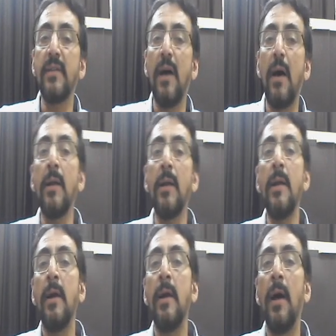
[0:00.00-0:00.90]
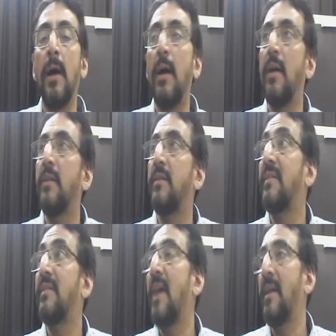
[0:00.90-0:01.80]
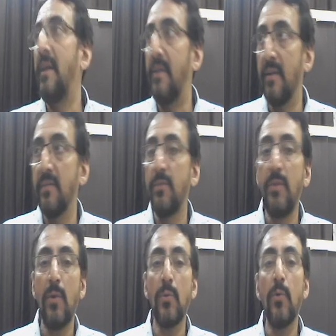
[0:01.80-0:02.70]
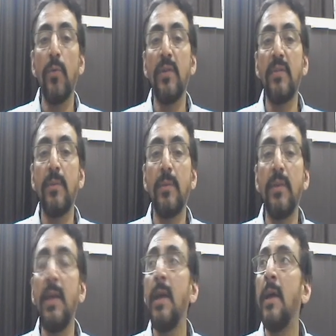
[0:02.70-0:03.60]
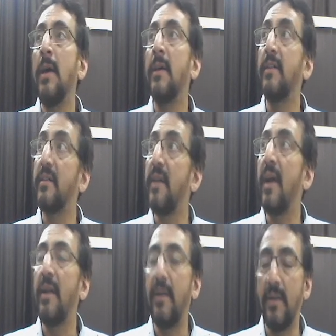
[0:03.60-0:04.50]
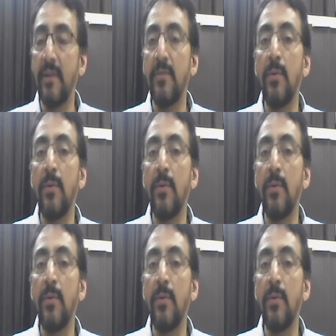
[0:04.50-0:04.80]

are Rasayana drugs. We have to go with some of the Rasayana drugs.